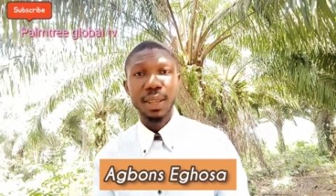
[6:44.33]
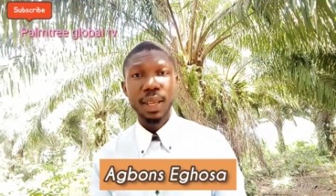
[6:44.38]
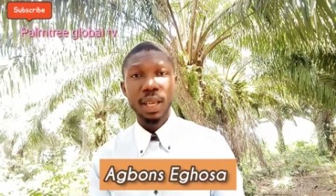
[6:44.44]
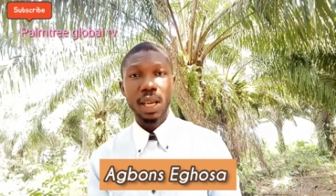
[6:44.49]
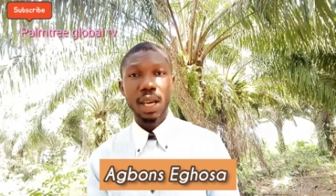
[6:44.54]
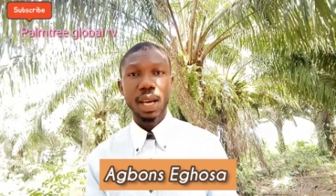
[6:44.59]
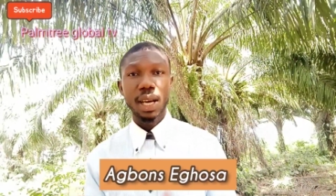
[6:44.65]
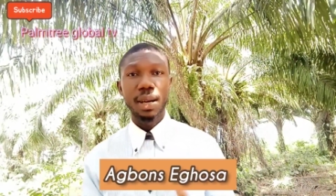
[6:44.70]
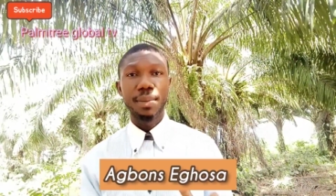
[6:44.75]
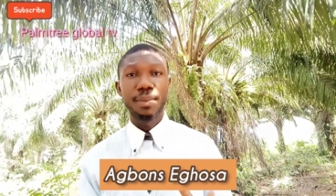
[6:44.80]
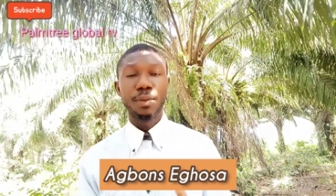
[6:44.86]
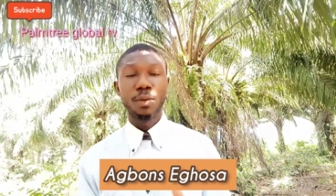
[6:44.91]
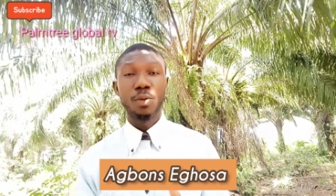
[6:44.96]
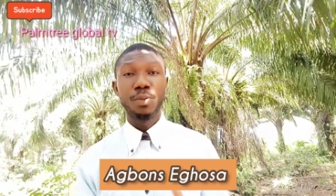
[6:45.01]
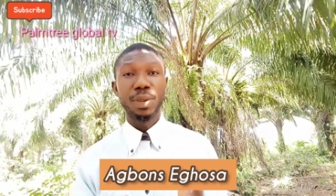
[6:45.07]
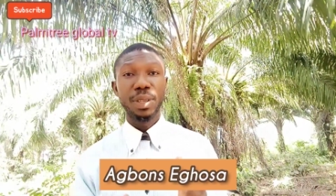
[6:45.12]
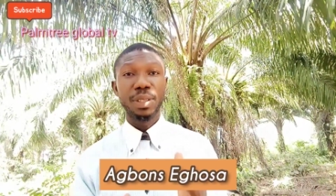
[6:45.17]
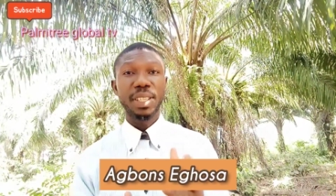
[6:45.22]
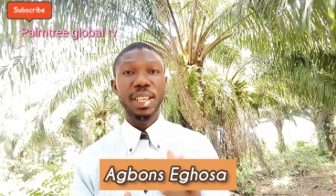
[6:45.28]
um, we'll be
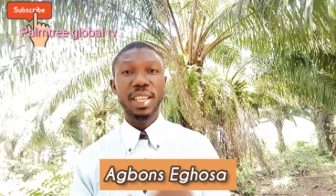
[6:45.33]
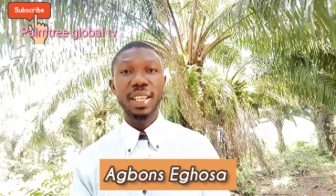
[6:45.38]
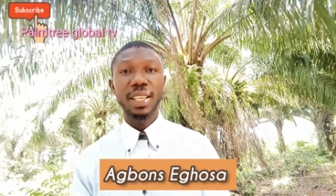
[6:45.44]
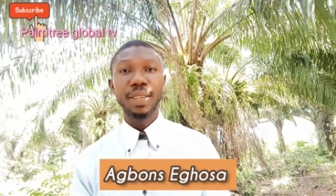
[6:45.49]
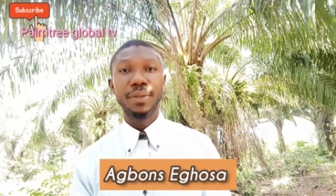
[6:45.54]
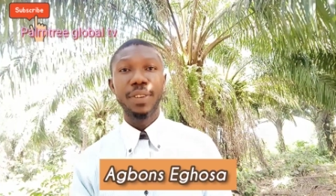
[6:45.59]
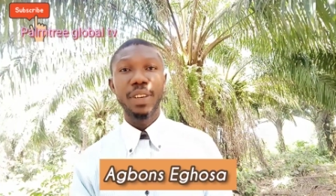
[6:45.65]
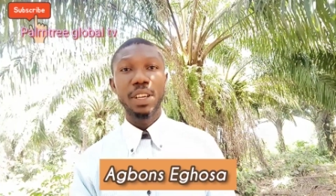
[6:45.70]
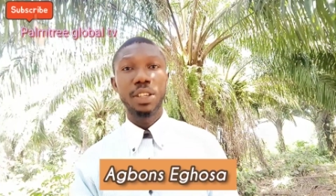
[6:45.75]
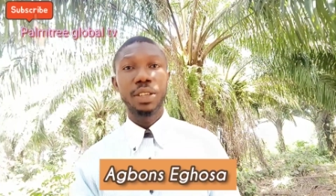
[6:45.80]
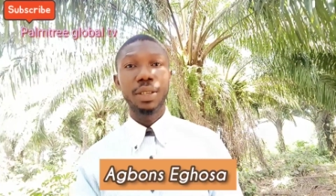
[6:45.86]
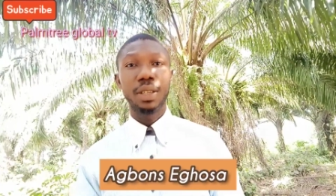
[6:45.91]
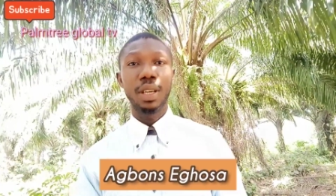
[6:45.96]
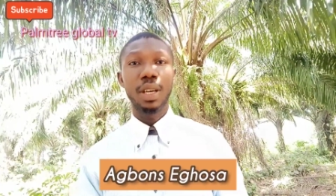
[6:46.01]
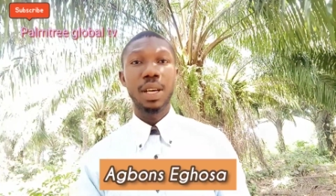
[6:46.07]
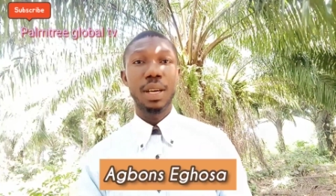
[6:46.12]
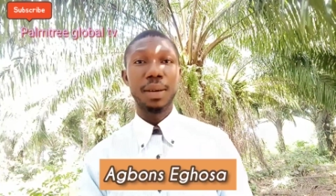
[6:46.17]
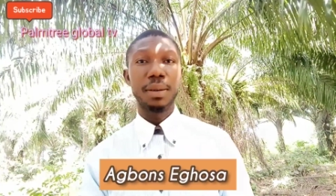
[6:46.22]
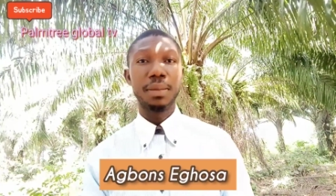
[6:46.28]
taking a very
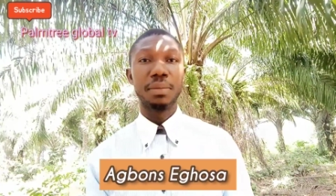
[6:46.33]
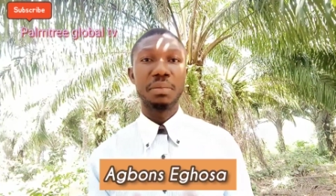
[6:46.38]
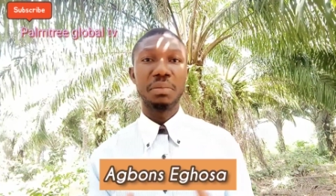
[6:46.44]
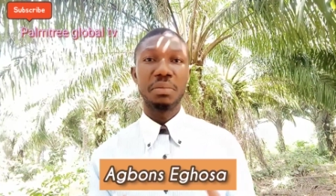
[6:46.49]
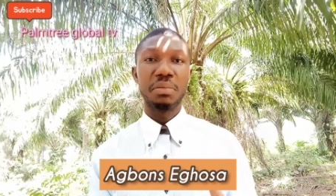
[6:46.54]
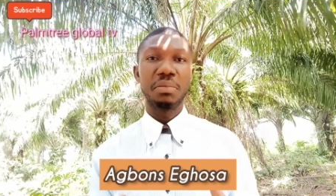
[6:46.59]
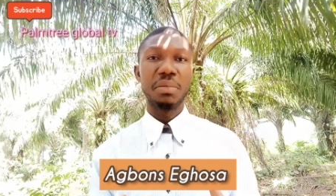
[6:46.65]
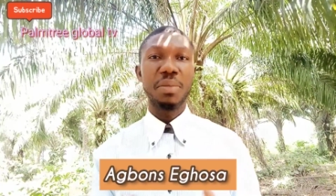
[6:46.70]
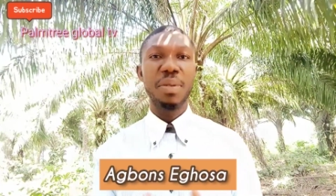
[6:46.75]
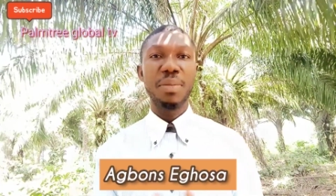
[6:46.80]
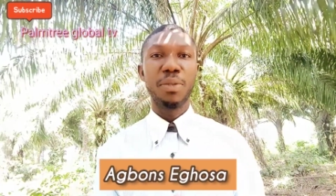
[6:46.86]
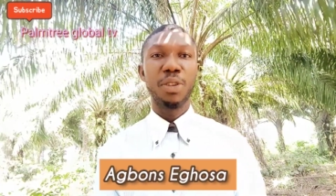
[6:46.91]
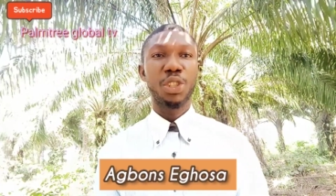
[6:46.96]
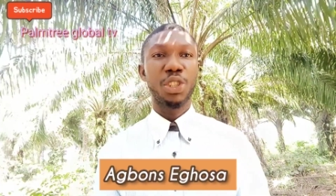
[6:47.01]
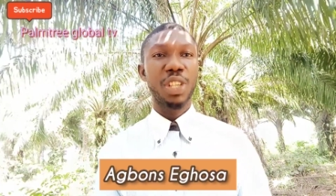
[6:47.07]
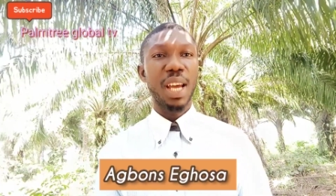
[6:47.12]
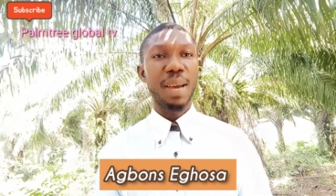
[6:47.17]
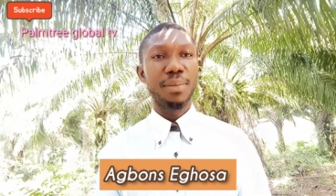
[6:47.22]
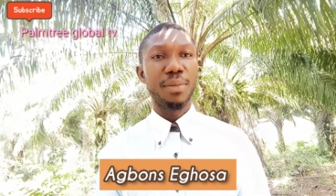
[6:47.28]
um, maybe much
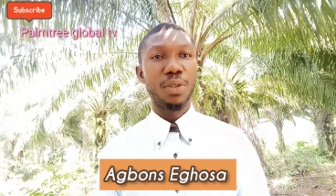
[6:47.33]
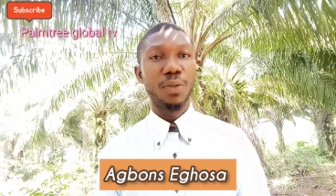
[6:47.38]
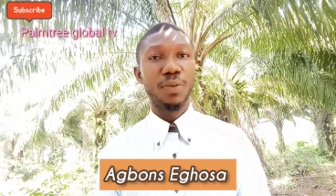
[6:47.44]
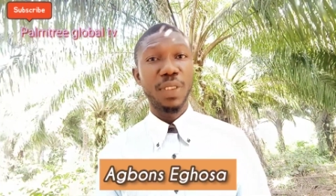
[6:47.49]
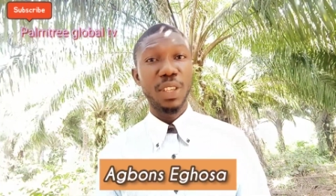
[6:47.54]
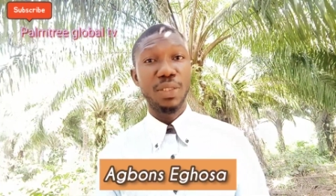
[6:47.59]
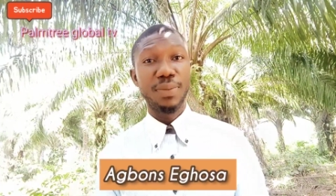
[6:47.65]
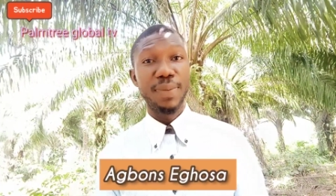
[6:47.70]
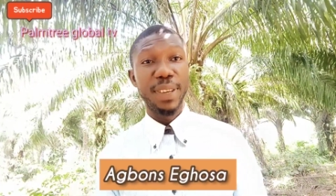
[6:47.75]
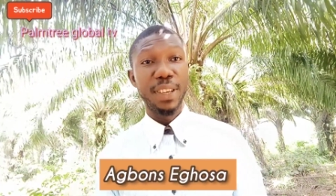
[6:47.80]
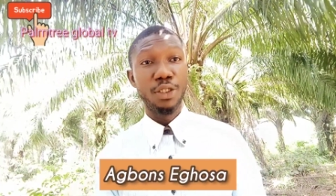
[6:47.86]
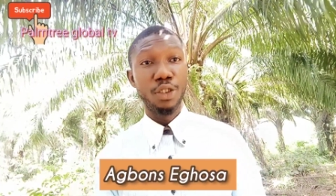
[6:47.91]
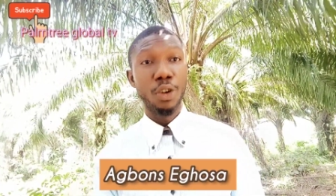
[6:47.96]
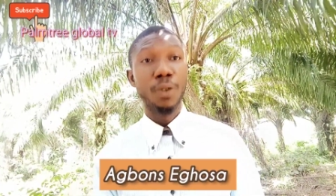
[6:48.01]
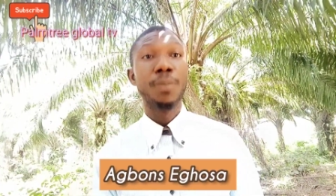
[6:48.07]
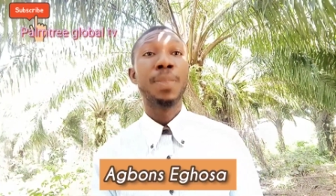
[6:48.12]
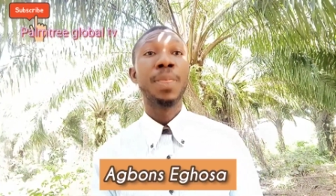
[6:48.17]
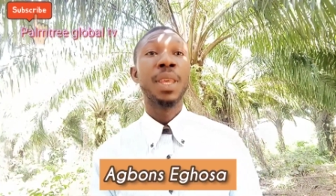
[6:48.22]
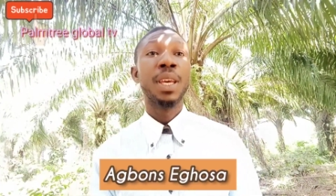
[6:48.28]
time on this video
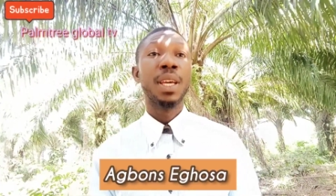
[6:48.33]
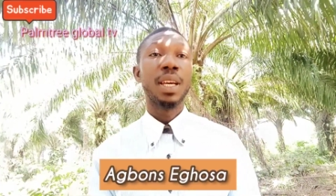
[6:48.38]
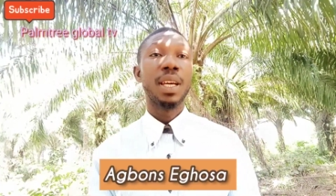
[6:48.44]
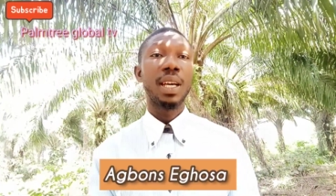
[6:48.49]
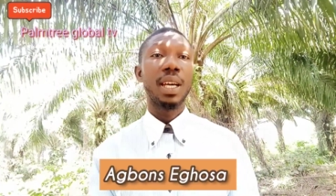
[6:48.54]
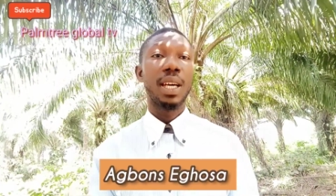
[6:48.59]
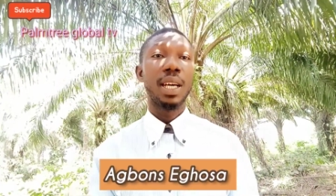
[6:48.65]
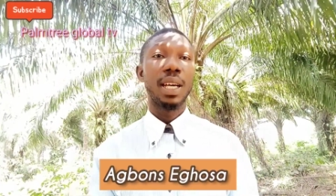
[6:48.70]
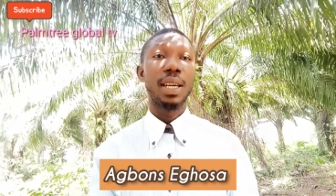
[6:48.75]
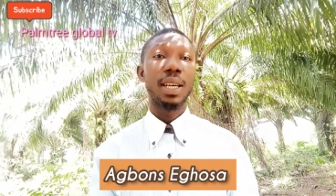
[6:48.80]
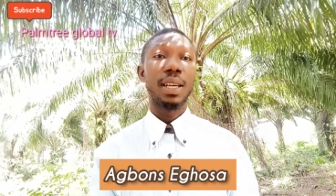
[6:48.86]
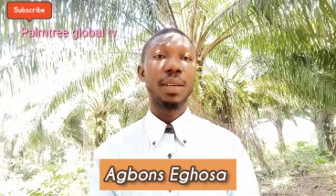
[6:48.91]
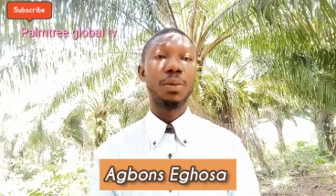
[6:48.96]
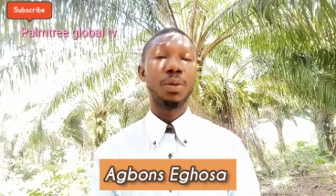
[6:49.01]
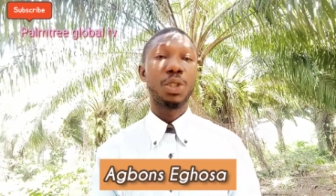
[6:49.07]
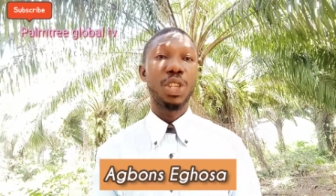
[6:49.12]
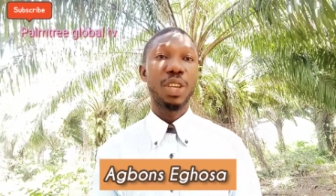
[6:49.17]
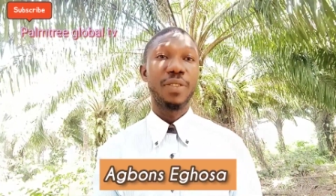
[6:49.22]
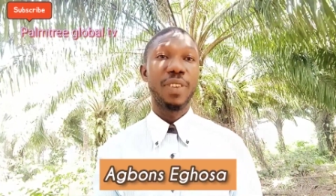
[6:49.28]
uh,
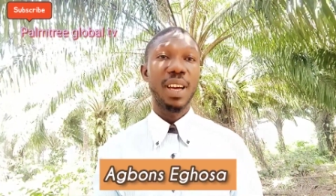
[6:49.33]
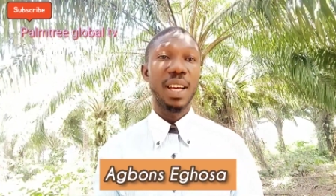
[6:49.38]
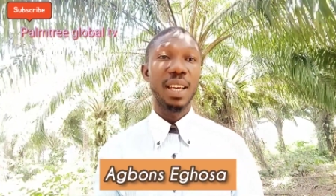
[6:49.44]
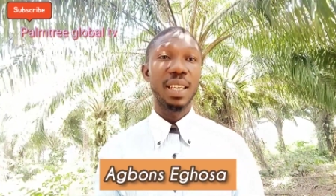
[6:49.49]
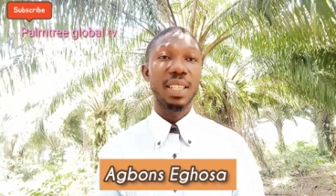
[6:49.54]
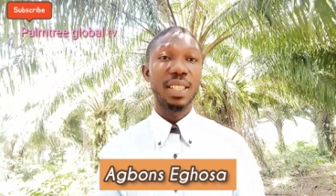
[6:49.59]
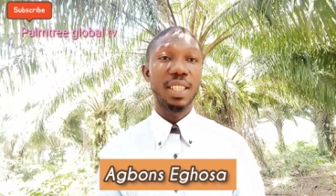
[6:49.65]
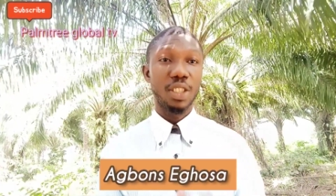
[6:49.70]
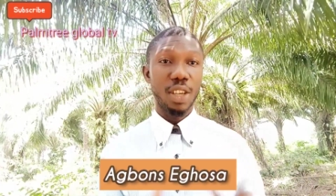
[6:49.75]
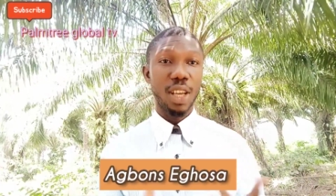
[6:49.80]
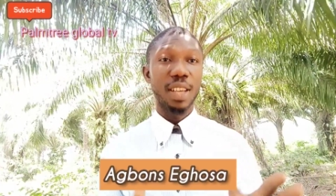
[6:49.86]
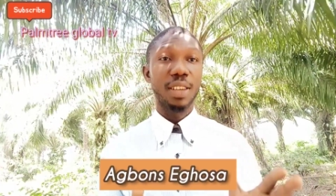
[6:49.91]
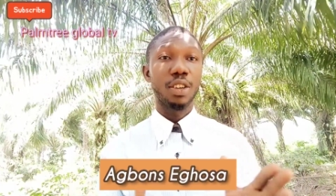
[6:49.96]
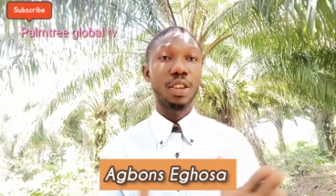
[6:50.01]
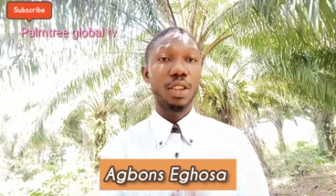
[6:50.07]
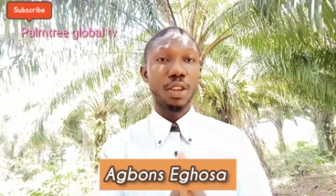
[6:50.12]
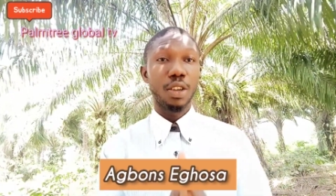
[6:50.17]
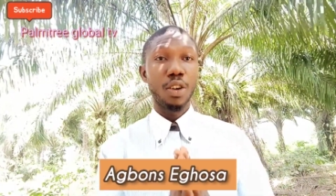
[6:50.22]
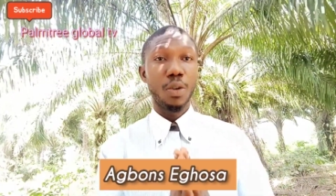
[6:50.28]
whichever it is,
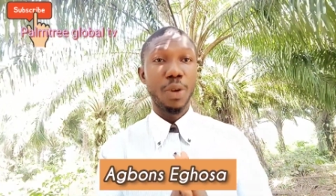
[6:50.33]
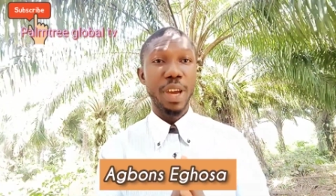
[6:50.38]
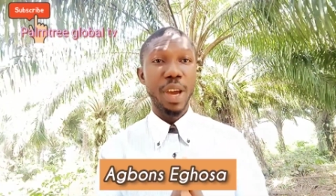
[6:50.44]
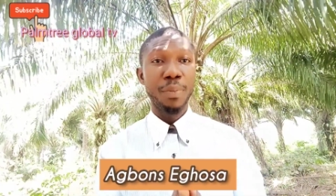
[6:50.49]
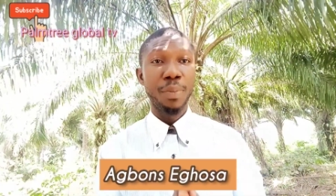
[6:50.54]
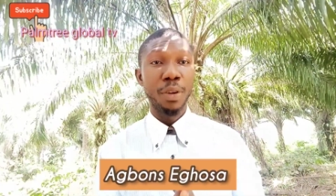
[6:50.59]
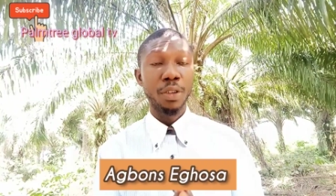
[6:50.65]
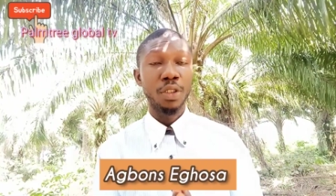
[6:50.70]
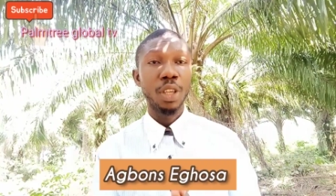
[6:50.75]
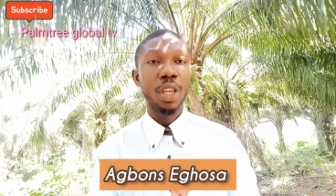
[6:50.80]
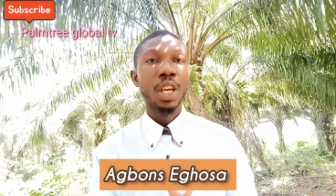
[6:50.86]
God will help us.